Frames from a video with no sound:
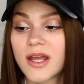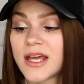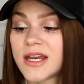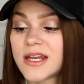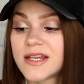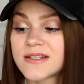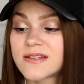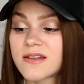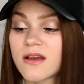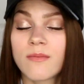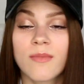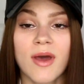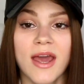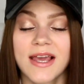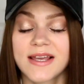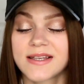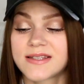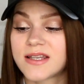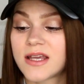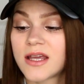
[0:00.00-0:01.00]
It is
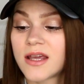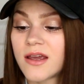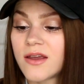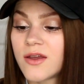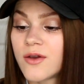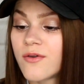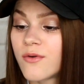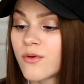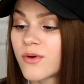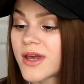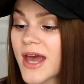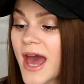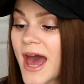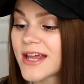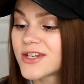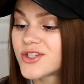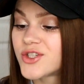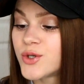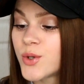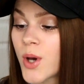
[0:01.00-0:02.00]
amazing. You
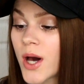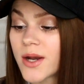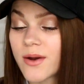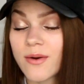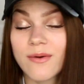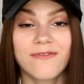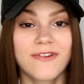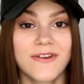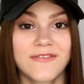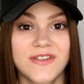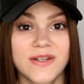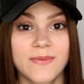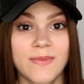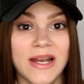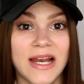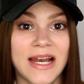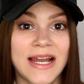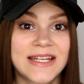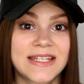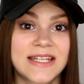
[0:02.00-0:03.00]
get 250
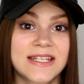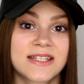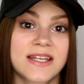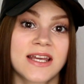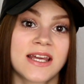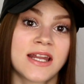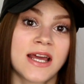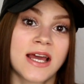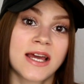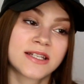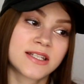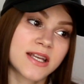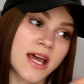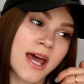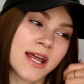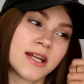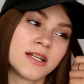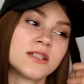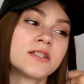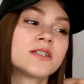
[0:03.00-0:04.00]
milliliters in it
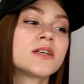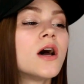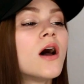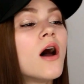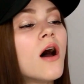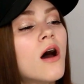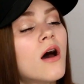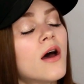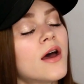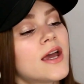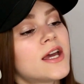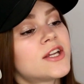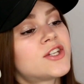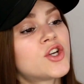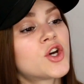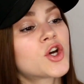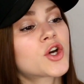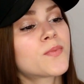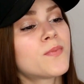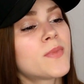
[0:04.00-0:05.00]
and it
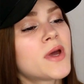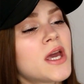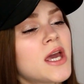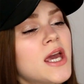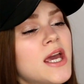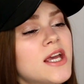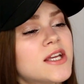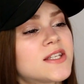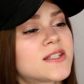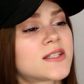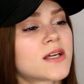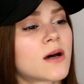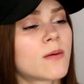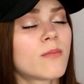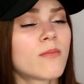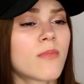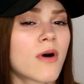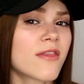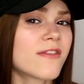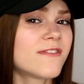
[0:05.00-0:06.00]
took me
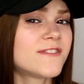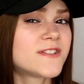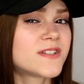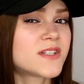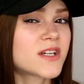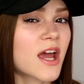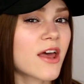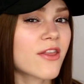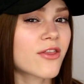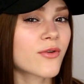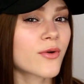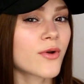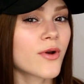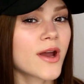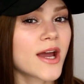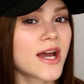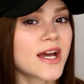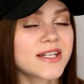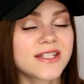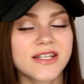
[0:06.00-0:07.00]
some months to get through
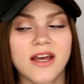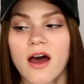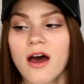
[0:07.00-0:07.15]
it.